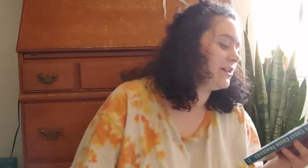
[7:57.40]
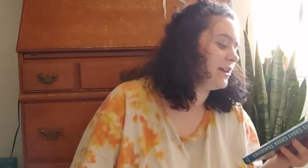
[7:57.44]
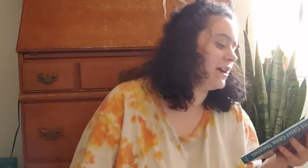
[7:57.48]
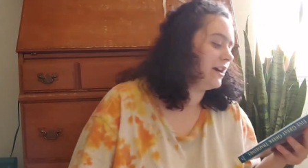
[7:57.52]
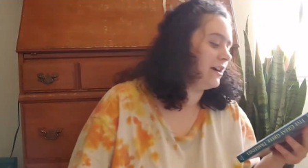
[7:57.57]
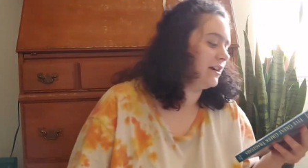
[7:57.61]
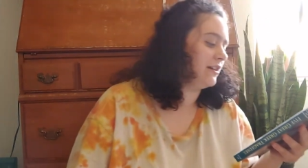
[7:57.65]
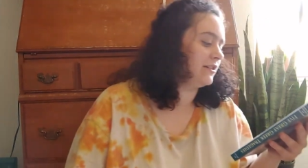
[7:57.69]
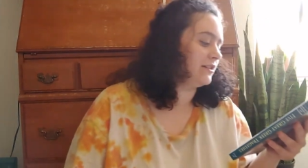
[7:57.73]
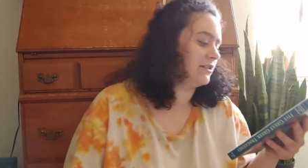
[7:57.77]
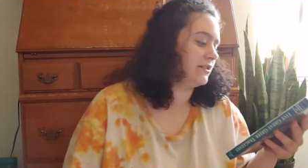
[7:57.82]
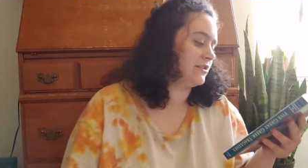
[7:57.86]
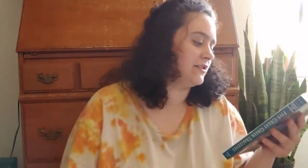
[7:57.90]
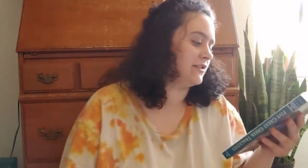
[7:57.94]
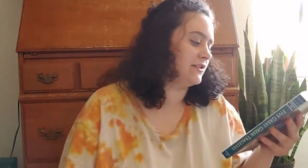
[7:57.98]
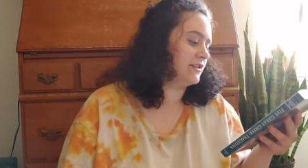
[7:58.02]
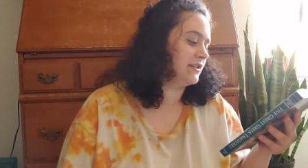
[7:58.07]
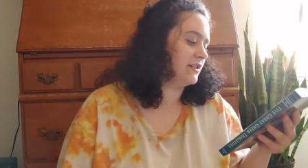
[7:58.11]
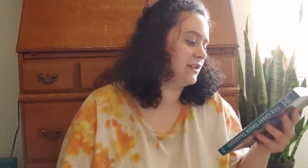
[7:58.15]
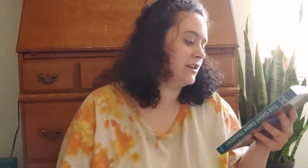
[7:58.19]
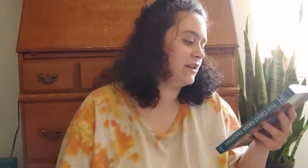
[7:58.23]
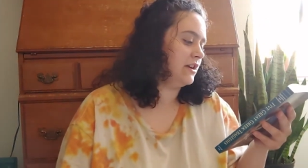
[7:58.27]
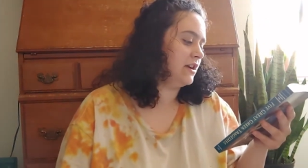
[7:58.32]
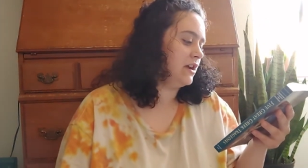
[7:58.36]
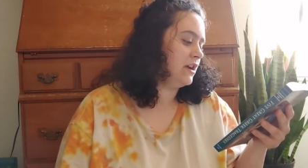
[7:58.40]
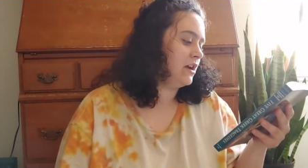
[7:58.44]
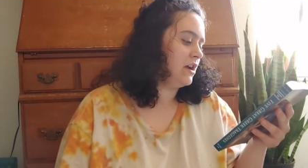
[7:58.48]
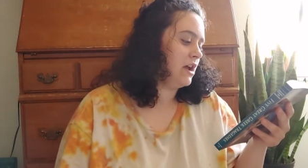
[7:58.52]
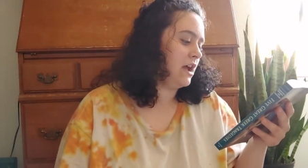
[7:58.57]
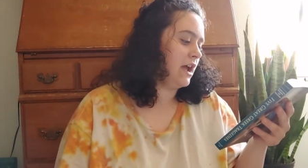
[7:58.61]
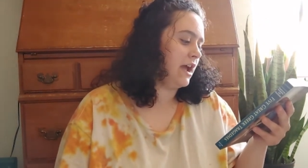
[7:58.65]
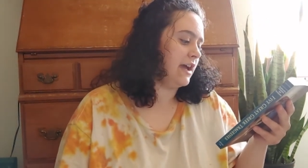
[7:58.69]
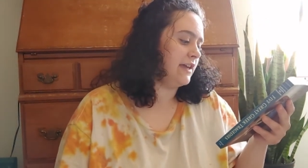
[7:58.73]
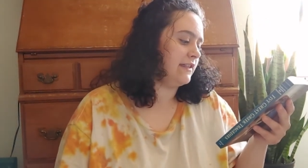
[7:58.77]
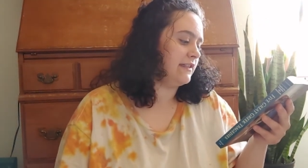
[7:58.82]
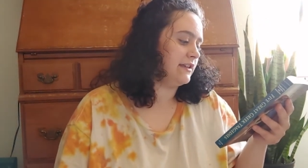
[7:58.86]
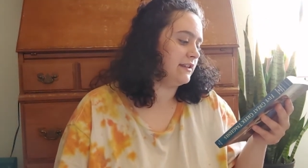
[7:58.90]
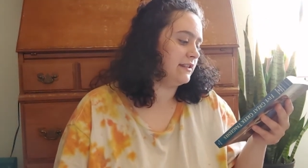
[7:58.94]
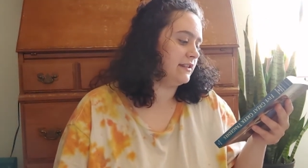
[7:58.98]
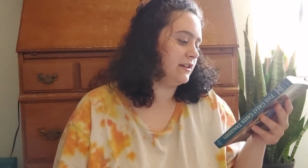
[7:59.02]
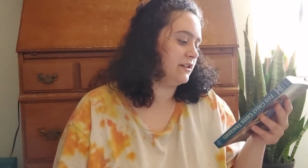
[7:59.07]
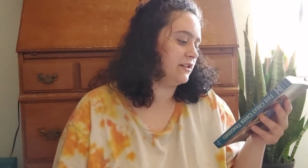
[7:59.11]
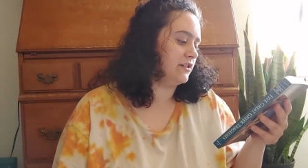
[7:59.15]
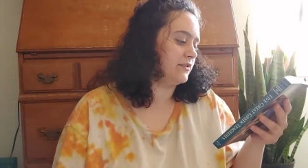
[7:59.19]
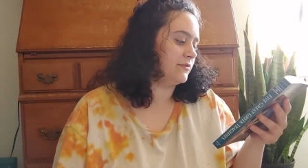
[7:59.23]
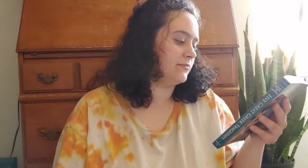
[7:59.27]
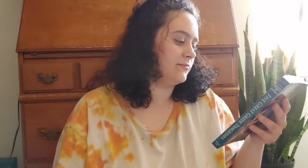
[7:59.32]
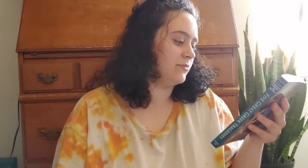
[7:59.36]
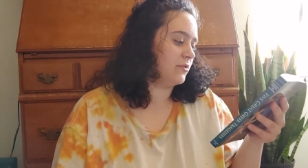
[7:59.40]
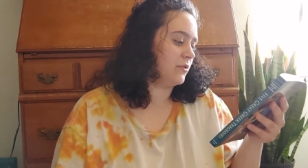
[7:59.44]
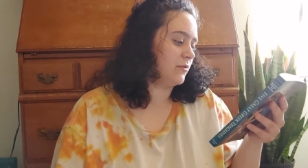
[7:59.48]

their characters. And then there's